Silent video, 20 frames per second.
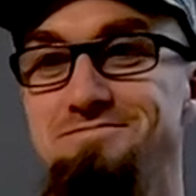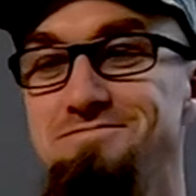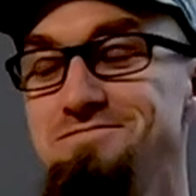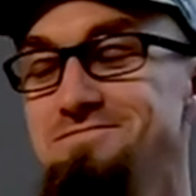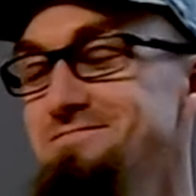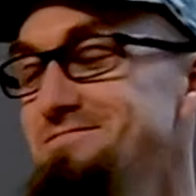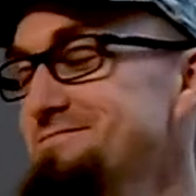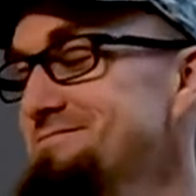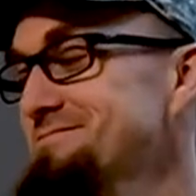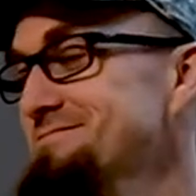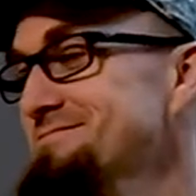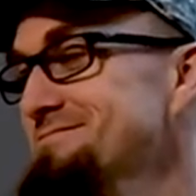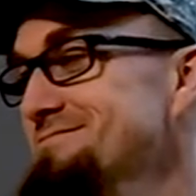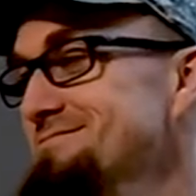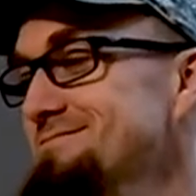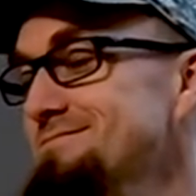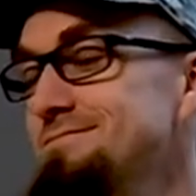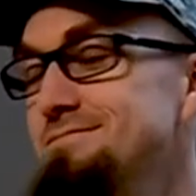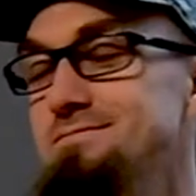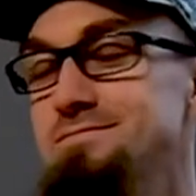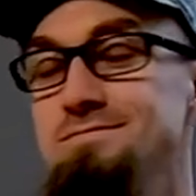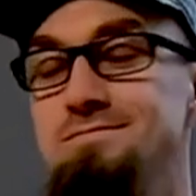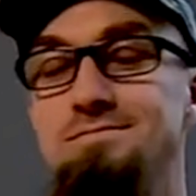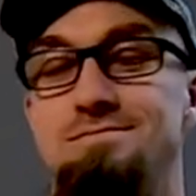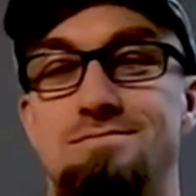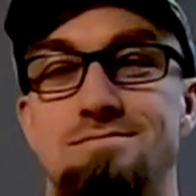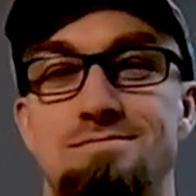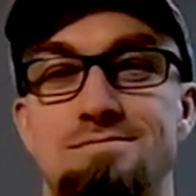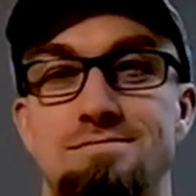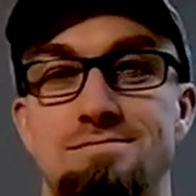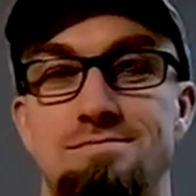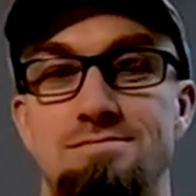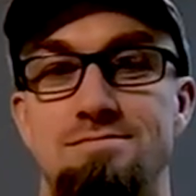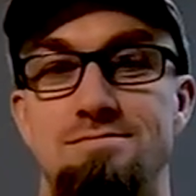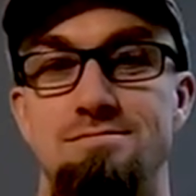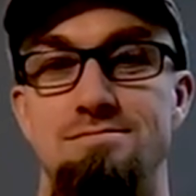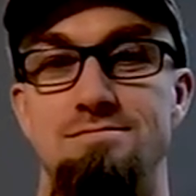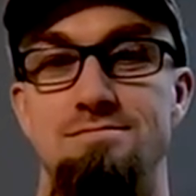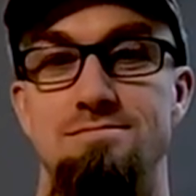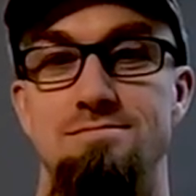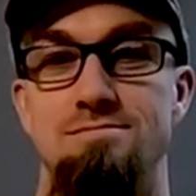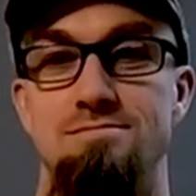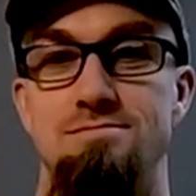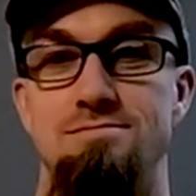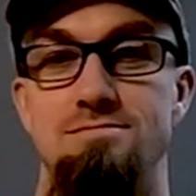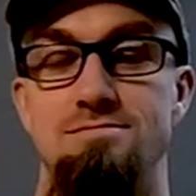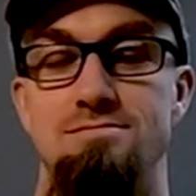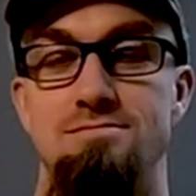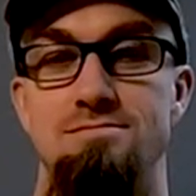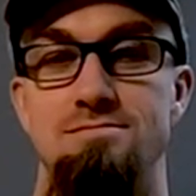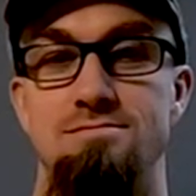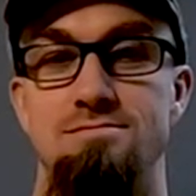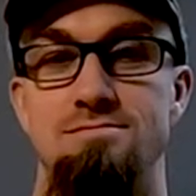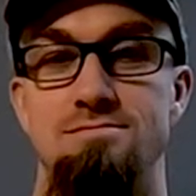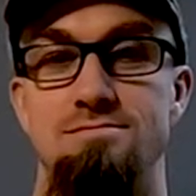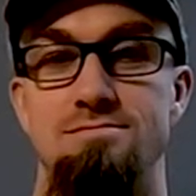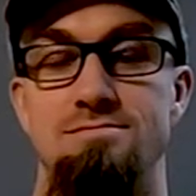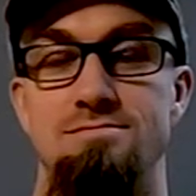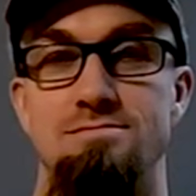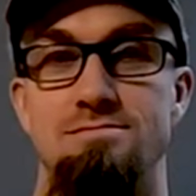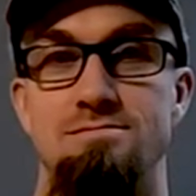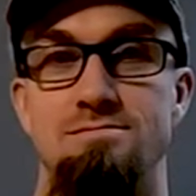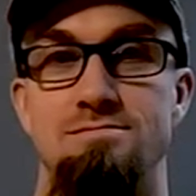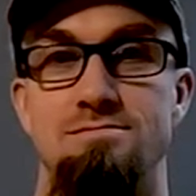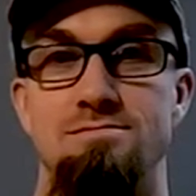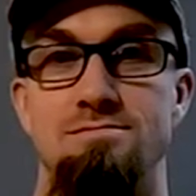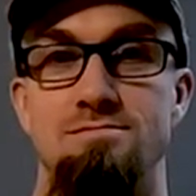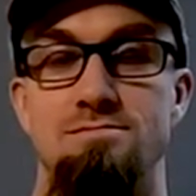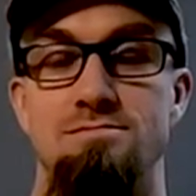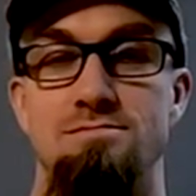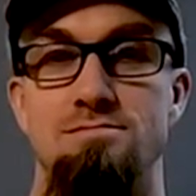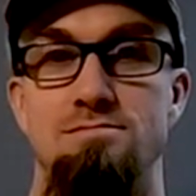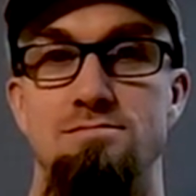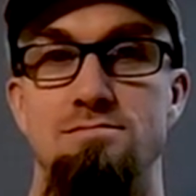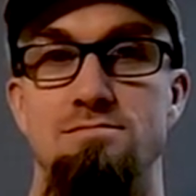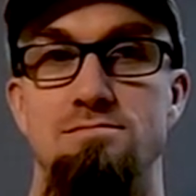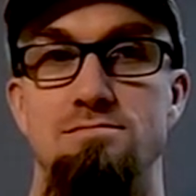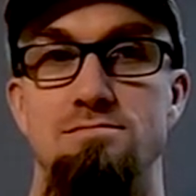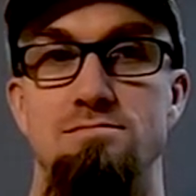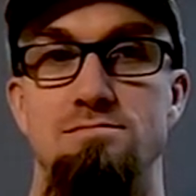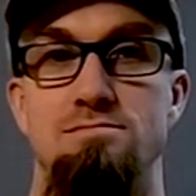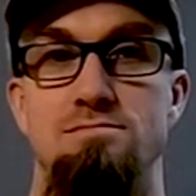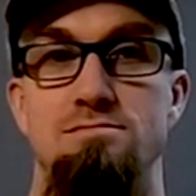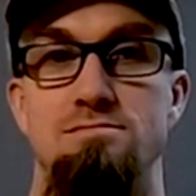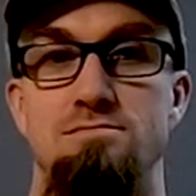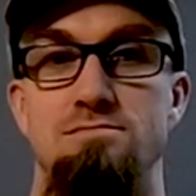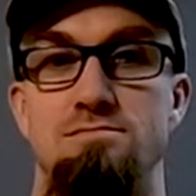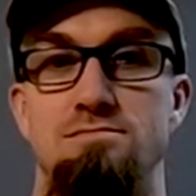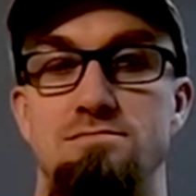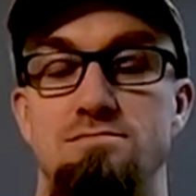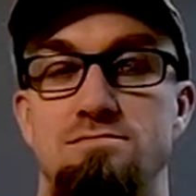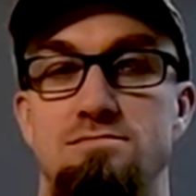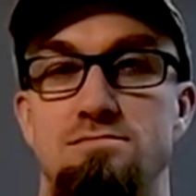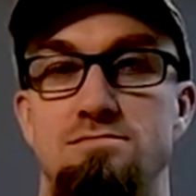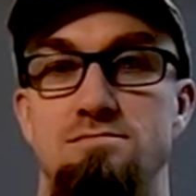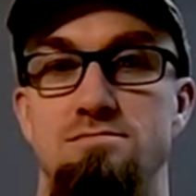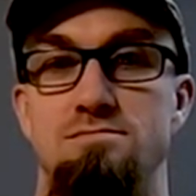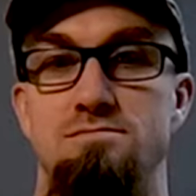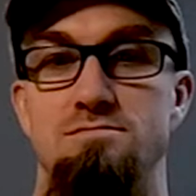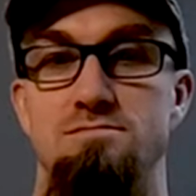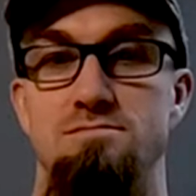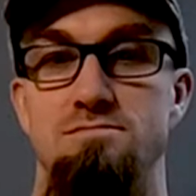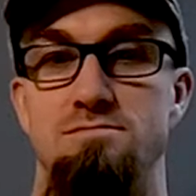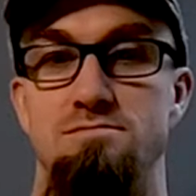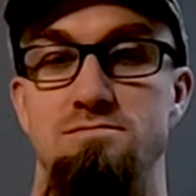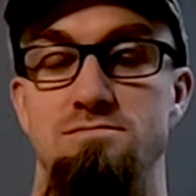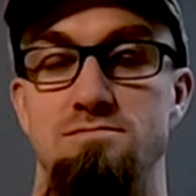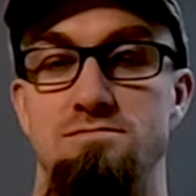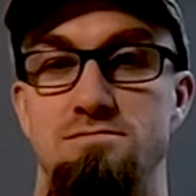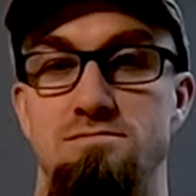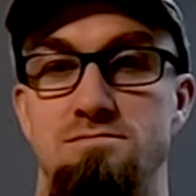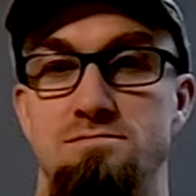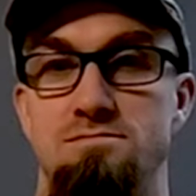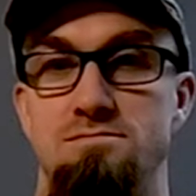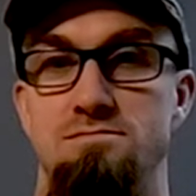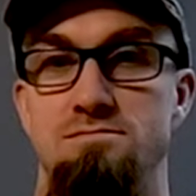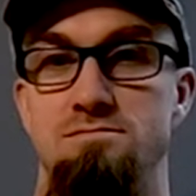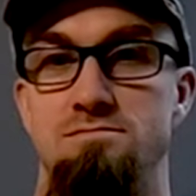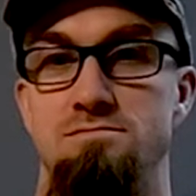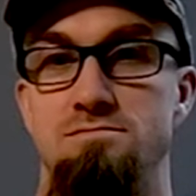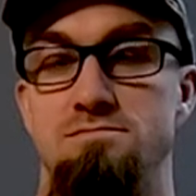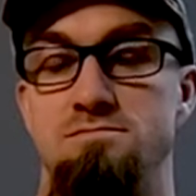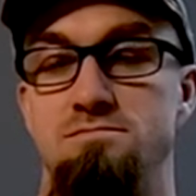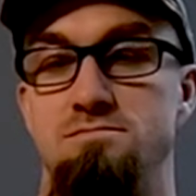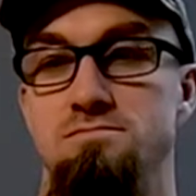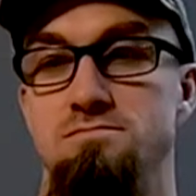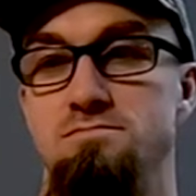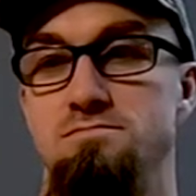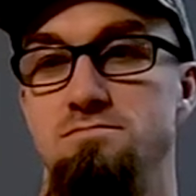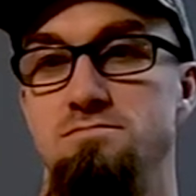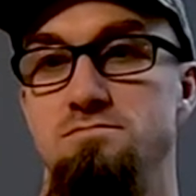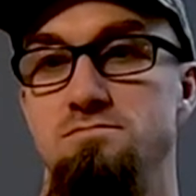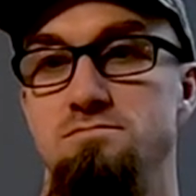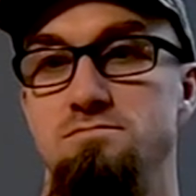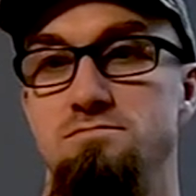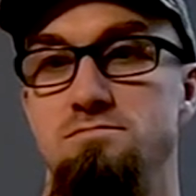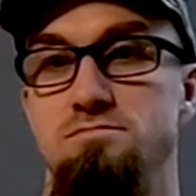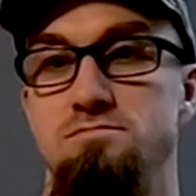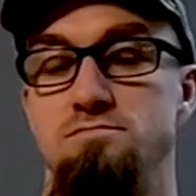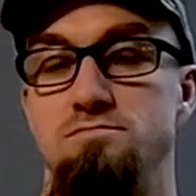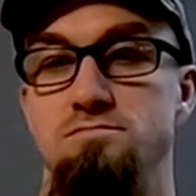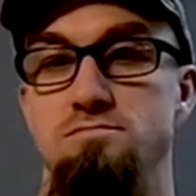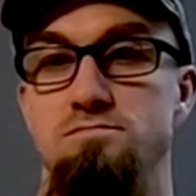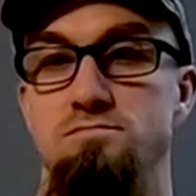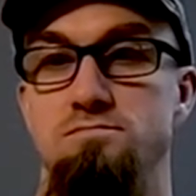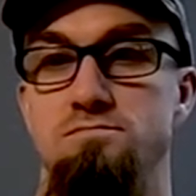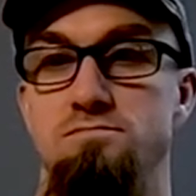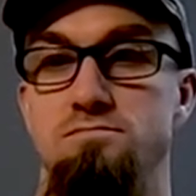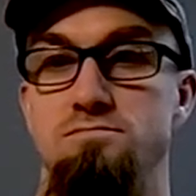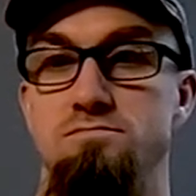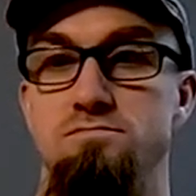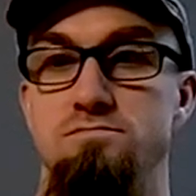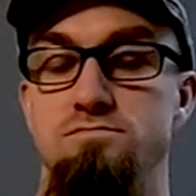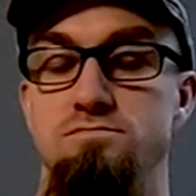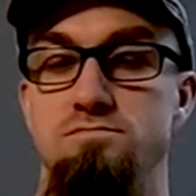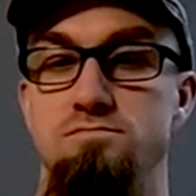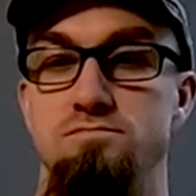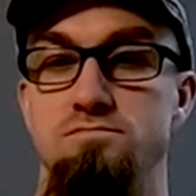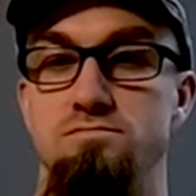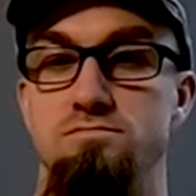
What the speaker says: (not speaking)